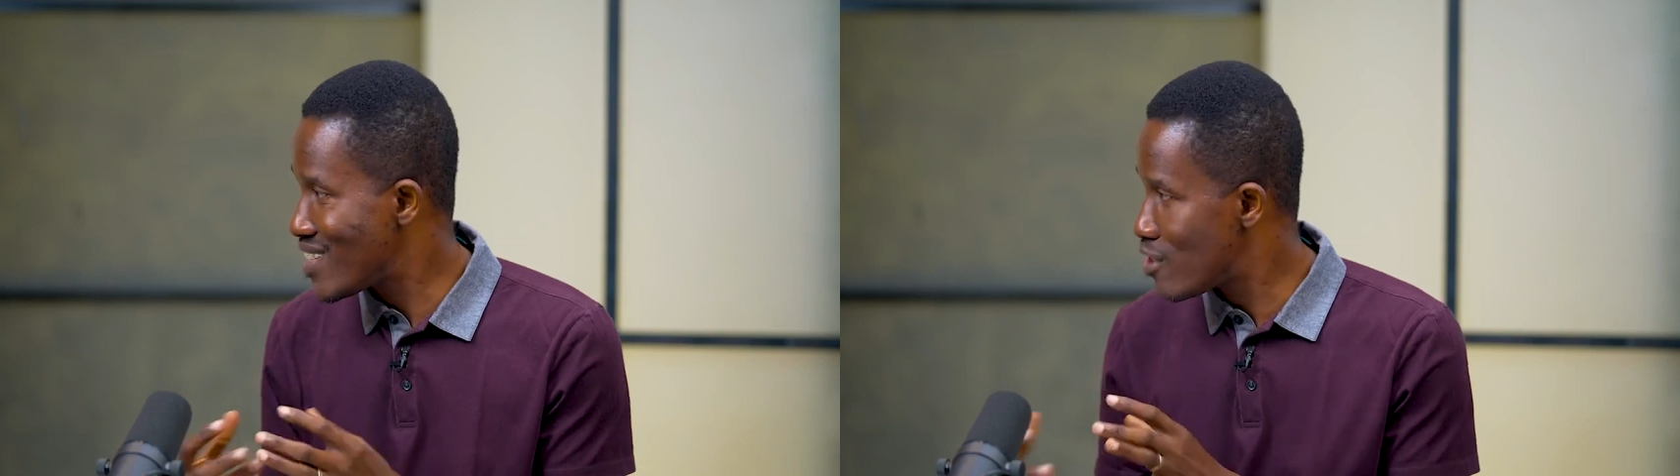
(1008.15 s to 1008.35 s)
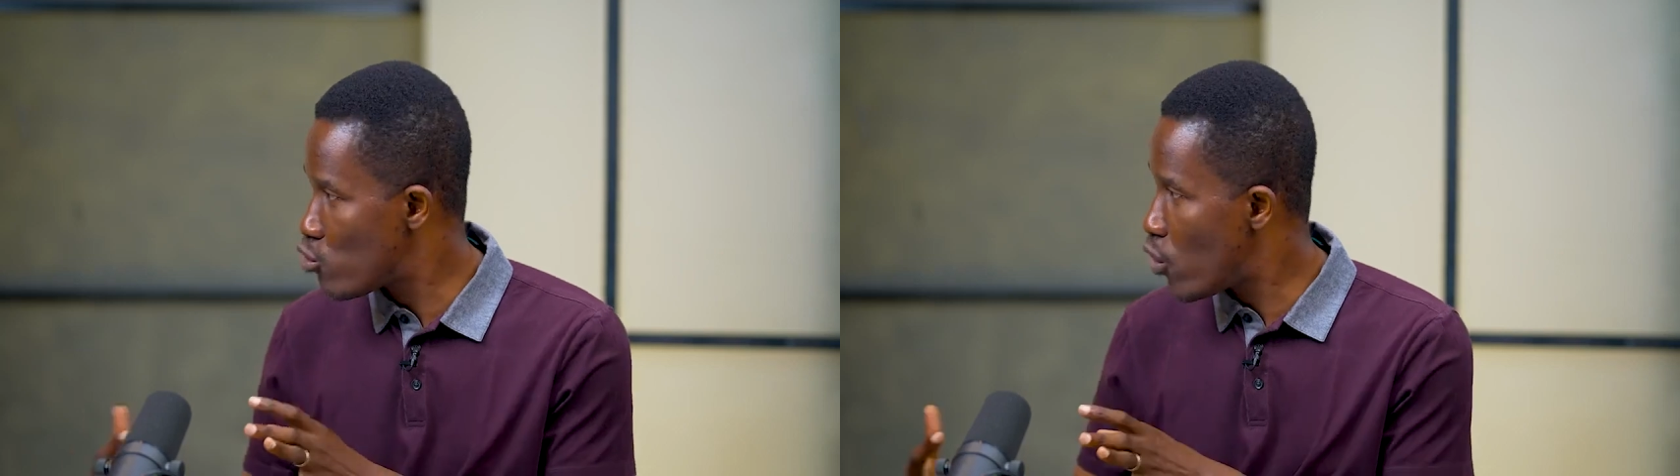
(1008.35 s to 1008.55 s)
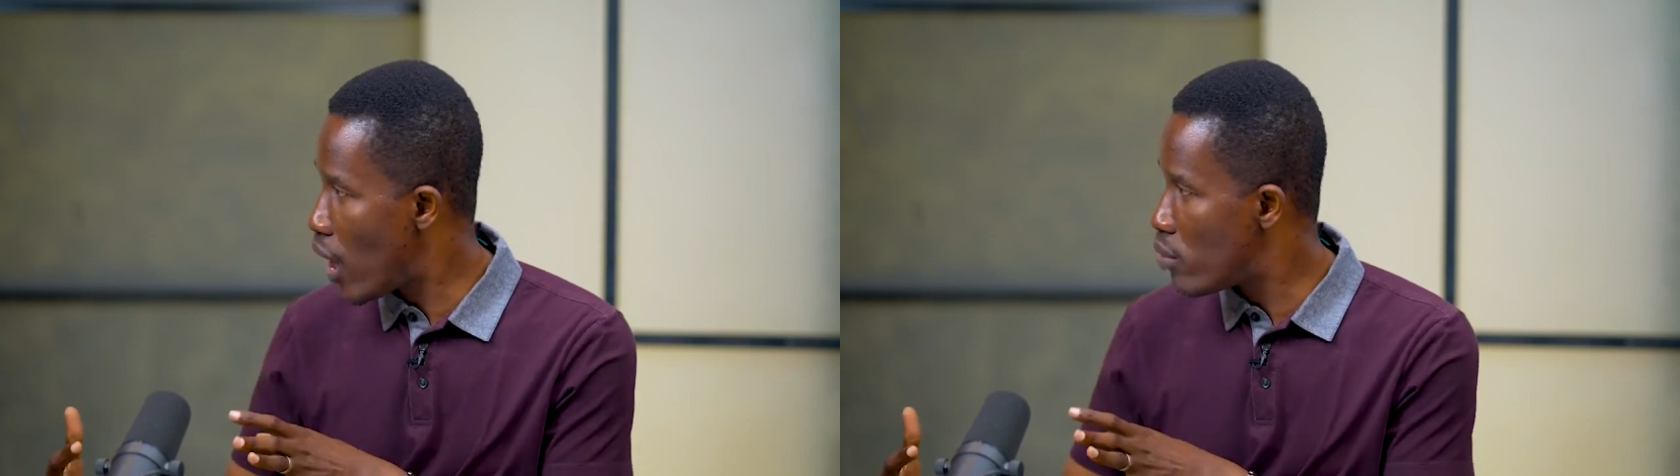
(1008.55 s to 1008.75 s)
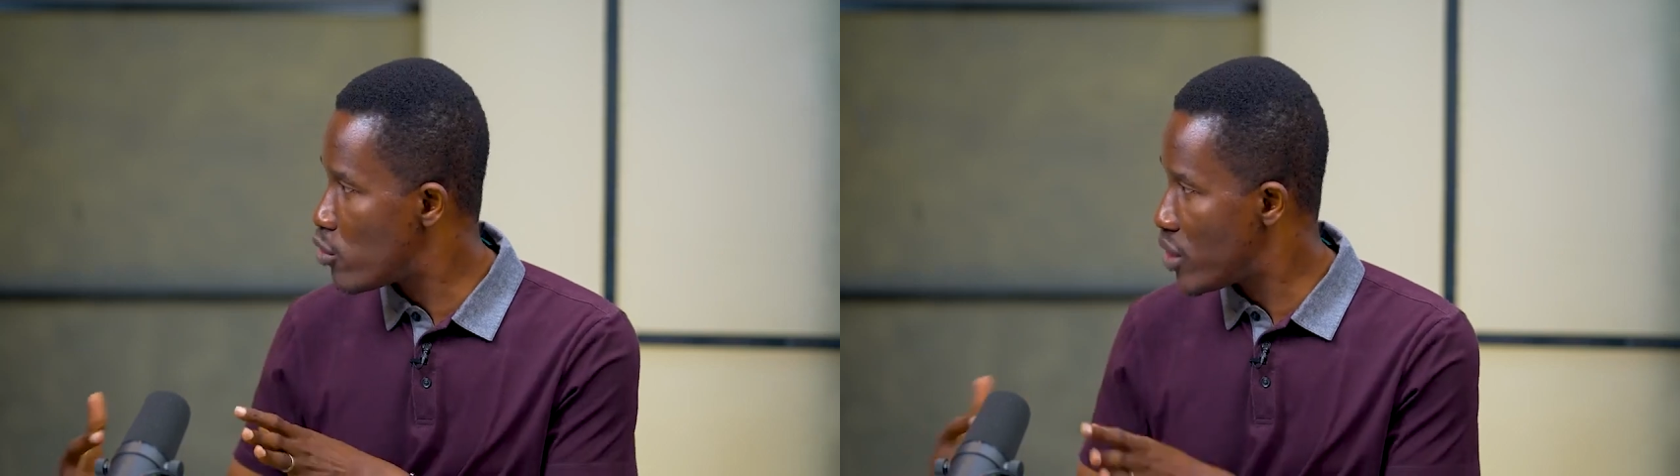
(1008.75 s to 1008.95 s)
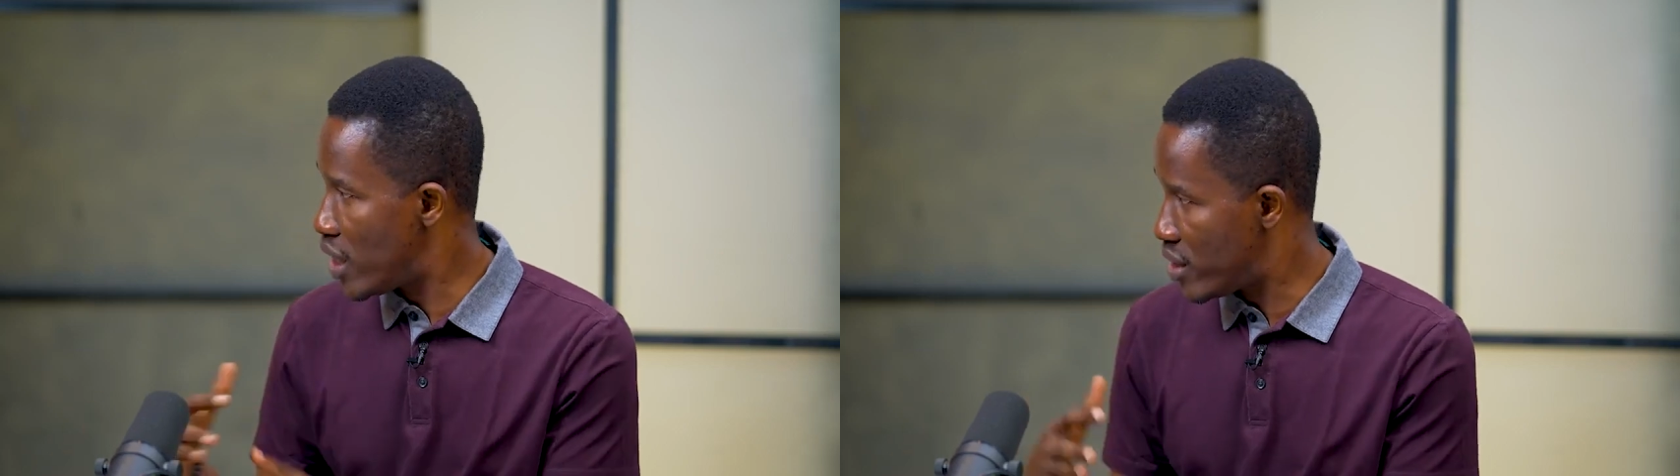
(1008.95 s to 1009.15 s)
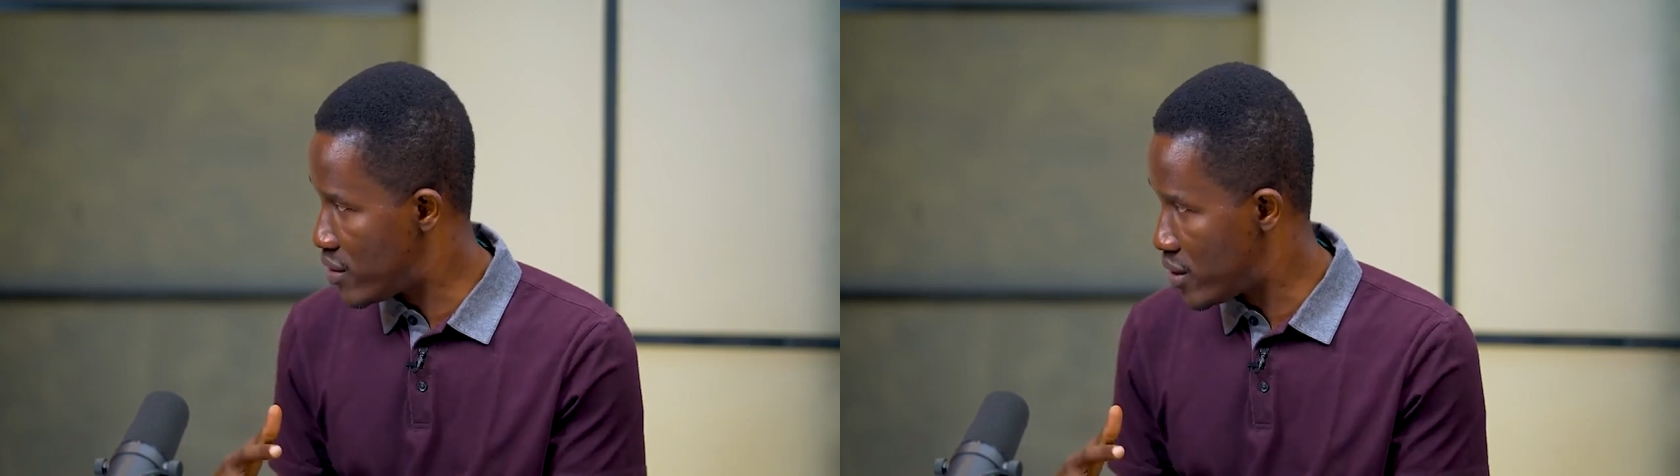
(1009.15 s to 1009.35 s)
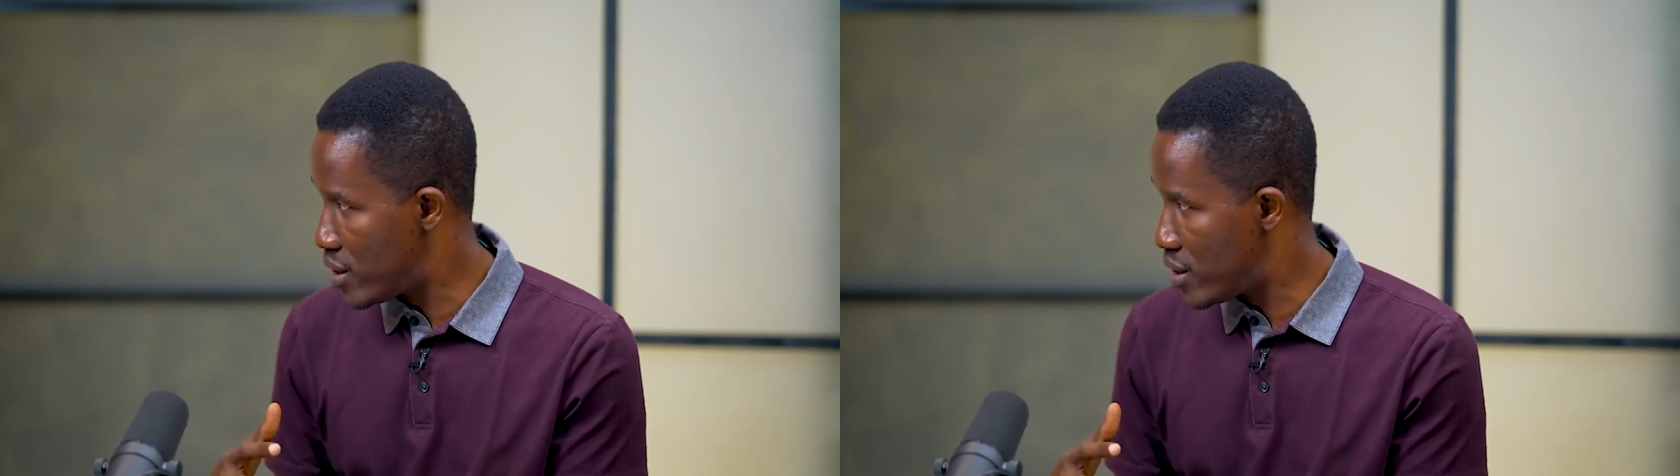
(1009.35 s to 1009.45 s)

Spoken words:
to harmonize.